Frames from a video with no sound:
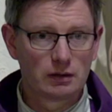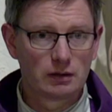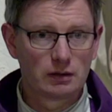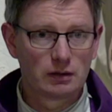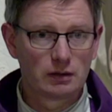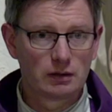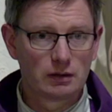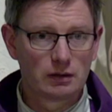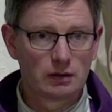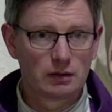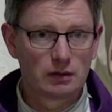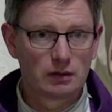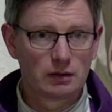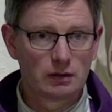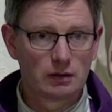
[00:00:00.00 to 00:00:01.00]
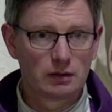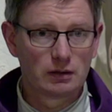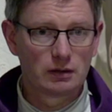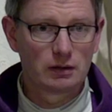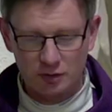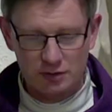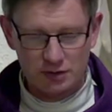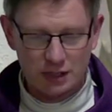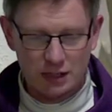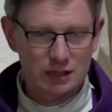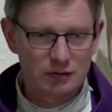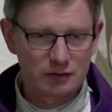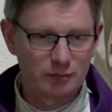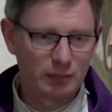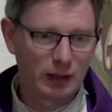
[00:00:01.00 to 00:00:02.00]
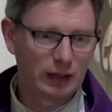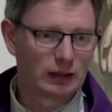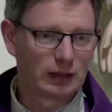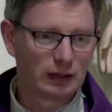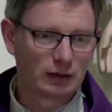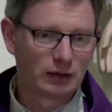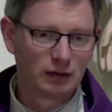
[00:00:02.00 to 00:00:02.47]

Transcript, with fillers: so that when we're, when we're tired from battling,